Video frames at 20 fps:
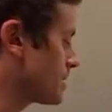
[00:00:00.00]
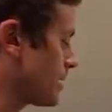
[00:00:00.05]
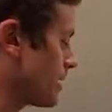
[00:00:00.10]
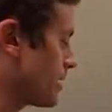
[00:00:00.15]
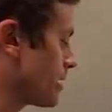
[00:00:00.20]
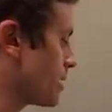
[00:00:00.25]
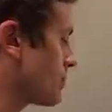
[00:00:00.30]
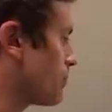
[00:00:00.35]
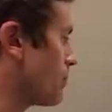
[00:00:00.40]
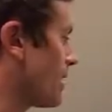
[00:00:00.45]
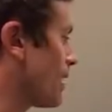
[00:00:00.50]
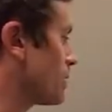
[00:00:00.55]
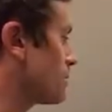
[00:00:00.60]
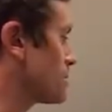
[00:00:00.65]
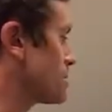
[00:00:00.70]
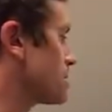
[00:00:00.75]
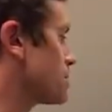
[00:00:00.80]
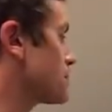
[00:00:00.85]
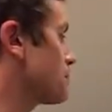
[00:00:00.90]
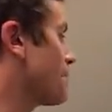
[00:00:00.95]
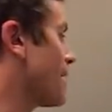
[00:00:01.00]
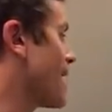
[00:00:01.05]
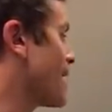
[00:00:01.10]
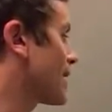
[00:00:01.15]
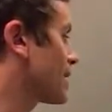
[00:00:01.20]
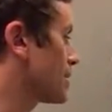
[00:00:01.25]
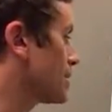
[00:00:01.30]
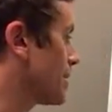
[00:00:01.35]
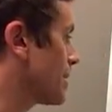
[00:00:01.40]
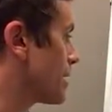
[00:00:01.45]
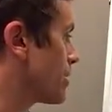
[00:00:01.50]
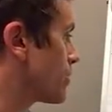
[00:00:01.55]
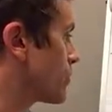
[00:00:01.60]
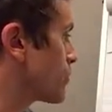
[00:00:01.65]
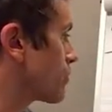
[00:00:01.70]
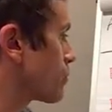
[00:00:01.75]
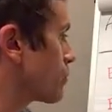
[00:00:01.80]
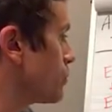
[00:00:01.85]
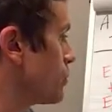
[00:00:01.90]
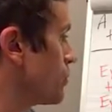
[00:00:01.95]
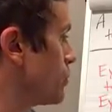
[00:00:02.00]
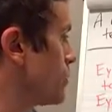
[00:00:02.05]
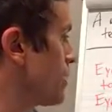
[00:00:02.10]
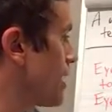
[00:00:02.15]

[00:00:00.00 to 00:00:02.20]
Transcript: layer bounces back light through